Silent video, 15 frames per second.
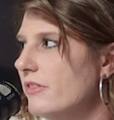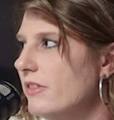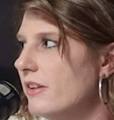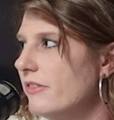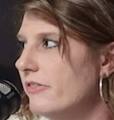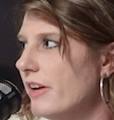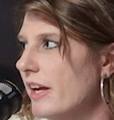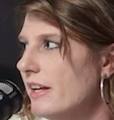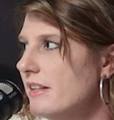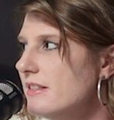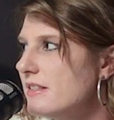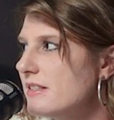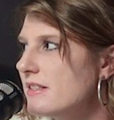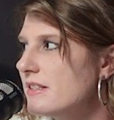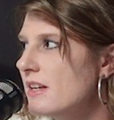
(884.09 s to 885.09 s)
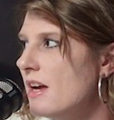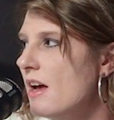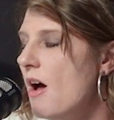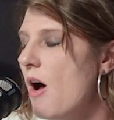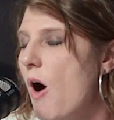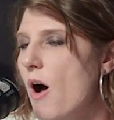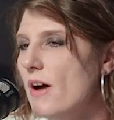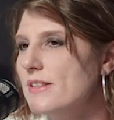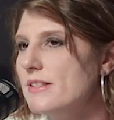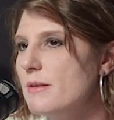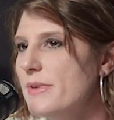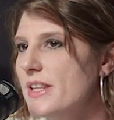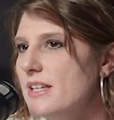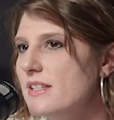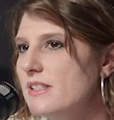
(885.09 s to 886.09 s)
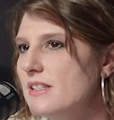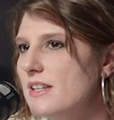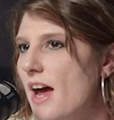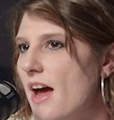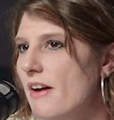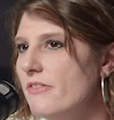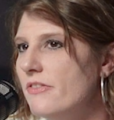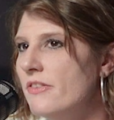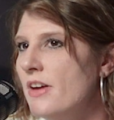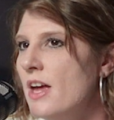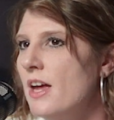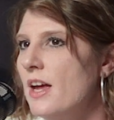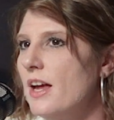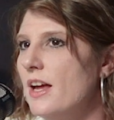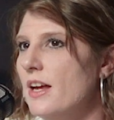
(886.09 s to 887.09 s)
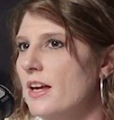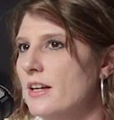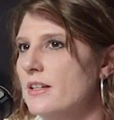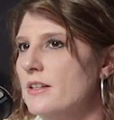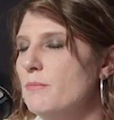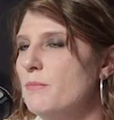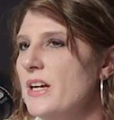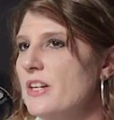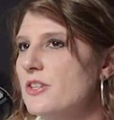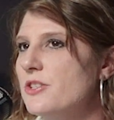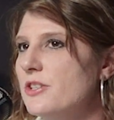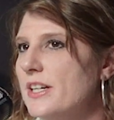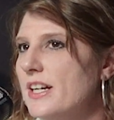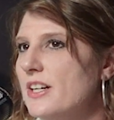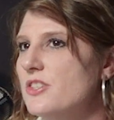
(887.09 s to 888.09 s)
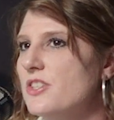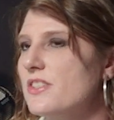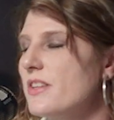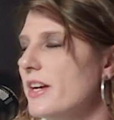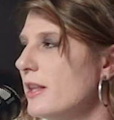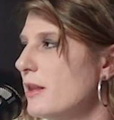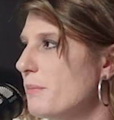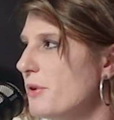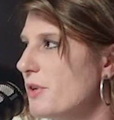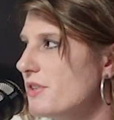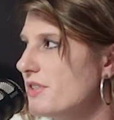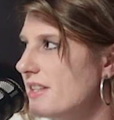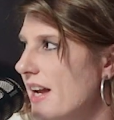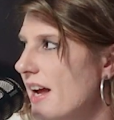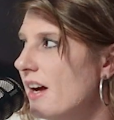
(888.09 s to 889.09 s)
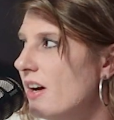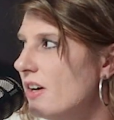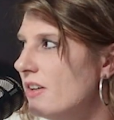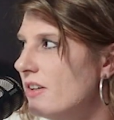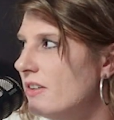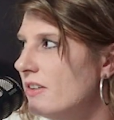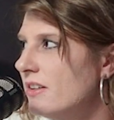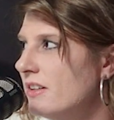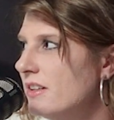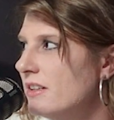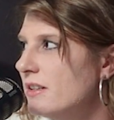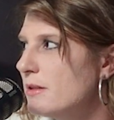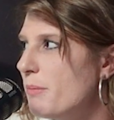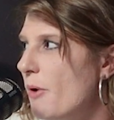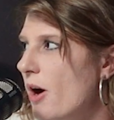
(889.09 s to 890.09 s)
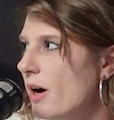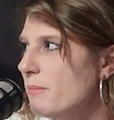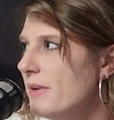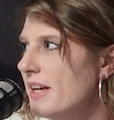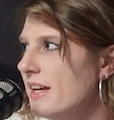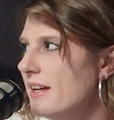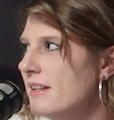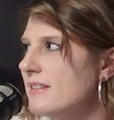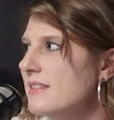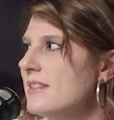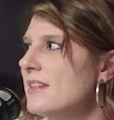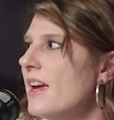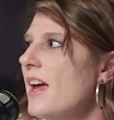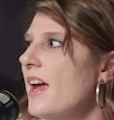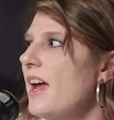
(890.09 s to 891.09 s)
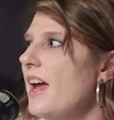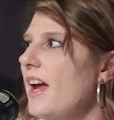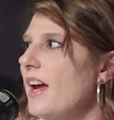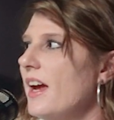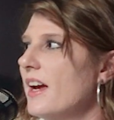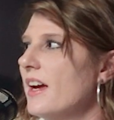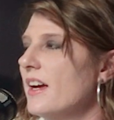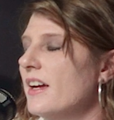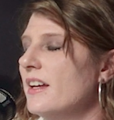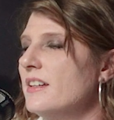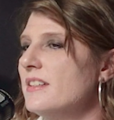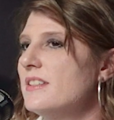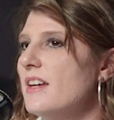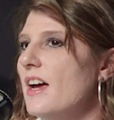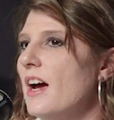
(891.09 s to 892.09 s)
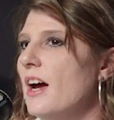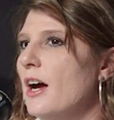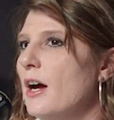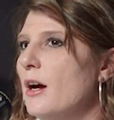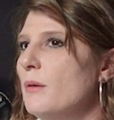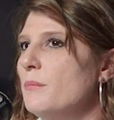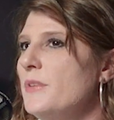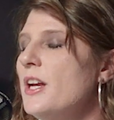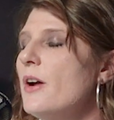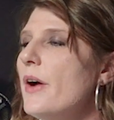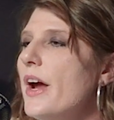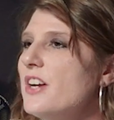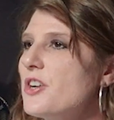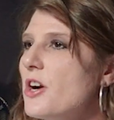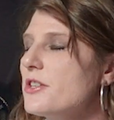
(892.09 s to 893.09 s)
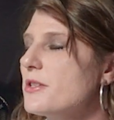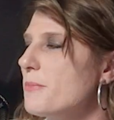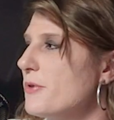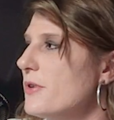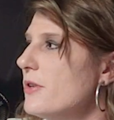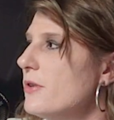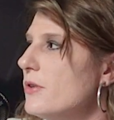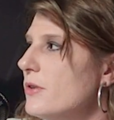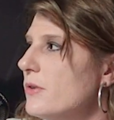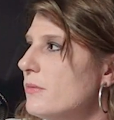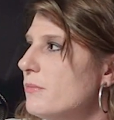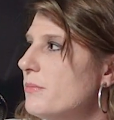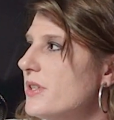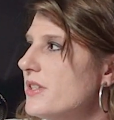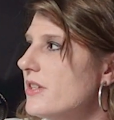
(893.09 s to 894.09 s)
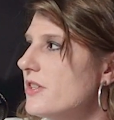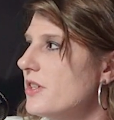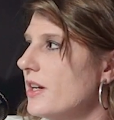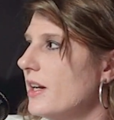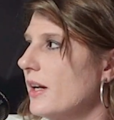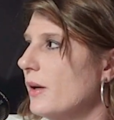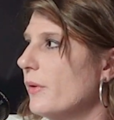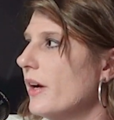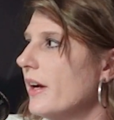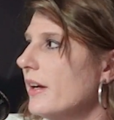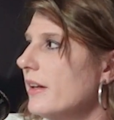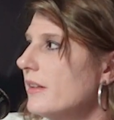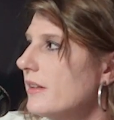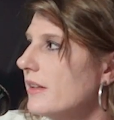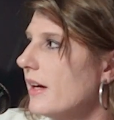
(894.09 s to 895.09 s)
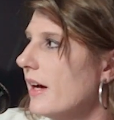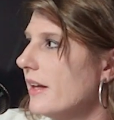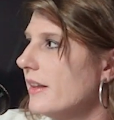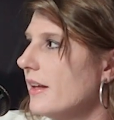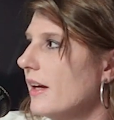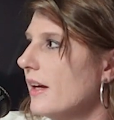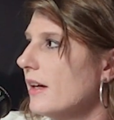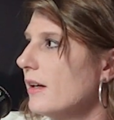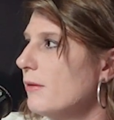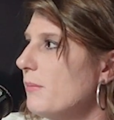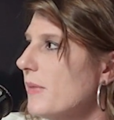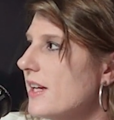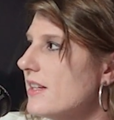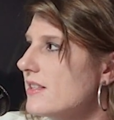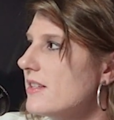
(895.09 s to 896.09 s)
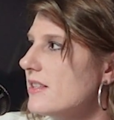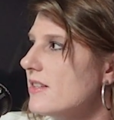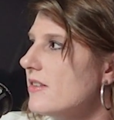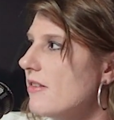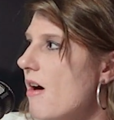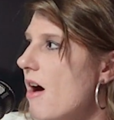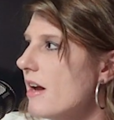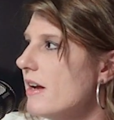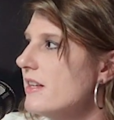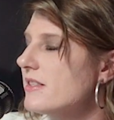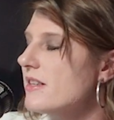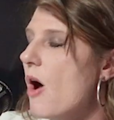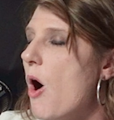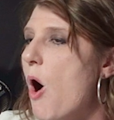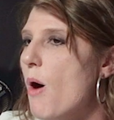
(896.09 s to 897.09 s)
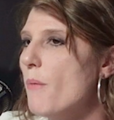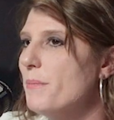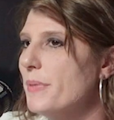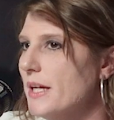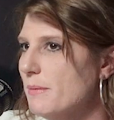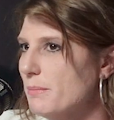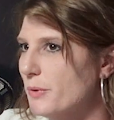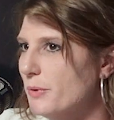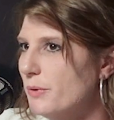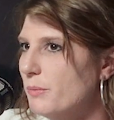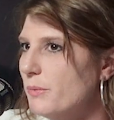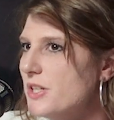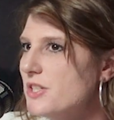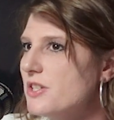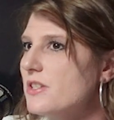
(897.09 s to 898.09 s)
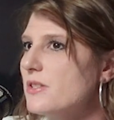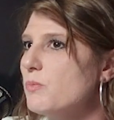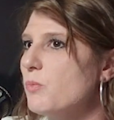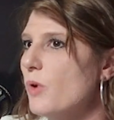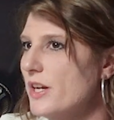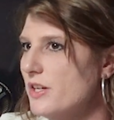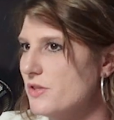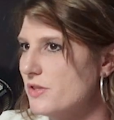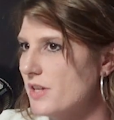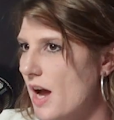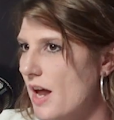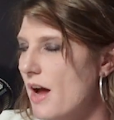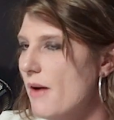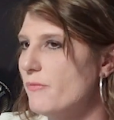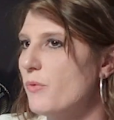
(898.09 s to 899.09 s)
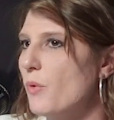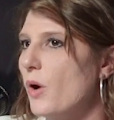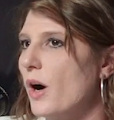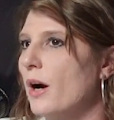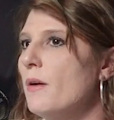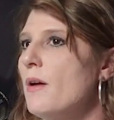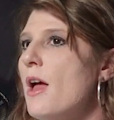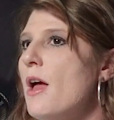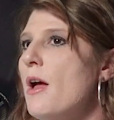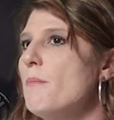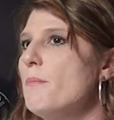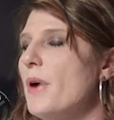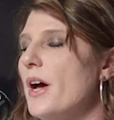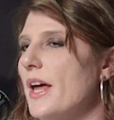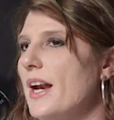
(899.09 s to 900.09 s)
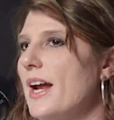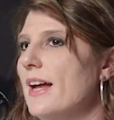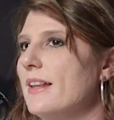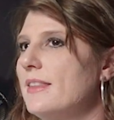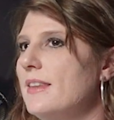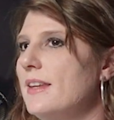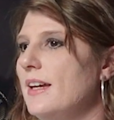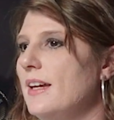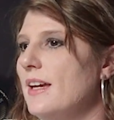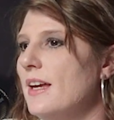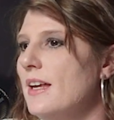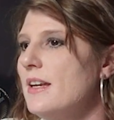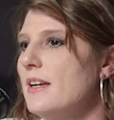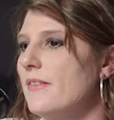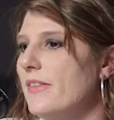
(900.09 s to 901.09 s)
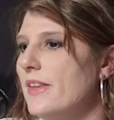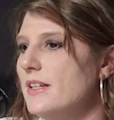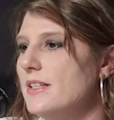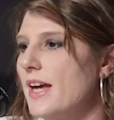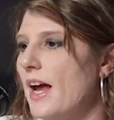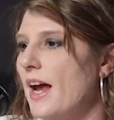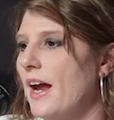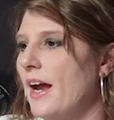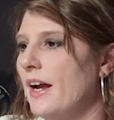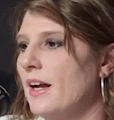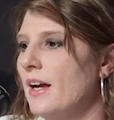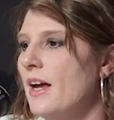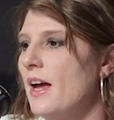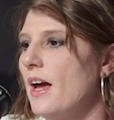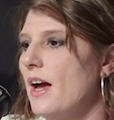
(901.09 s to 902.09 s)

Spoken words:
the fence on some of this stuff, and being treated just like the personnel department, And, HR is a brutal position anyway, I think, because it's all people, which is what you sign up for. But at the end of the day,